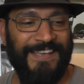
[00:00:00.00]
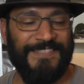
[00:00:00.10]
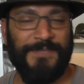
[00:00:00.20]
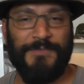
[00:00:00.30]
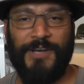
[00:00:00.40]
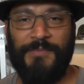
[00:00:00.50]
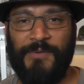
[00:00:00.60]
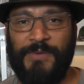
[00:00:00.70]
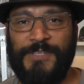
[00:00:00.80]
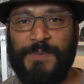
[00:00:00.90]
as some time
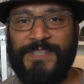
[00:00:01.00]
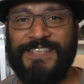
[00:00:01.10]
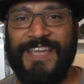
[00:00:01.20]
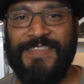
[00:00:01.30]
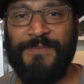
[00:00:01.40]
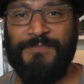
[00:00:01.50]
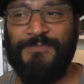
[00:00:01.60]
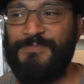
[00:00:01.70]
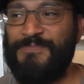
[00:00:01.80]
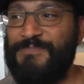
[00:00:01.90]
that we spend together.
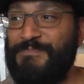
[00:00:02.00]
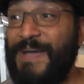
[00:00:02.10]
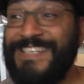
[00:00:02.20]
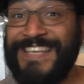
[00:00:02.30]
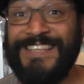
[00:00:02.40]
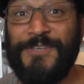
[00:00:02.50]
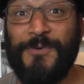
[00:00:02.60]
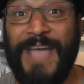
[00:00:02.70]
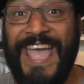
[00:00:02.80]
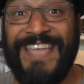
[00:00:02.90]
Painting little
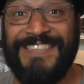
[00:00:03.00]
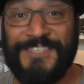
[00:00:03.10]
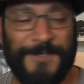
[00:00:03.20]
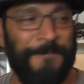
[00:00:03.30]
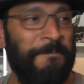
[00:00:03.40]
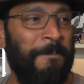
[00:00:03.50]
mans!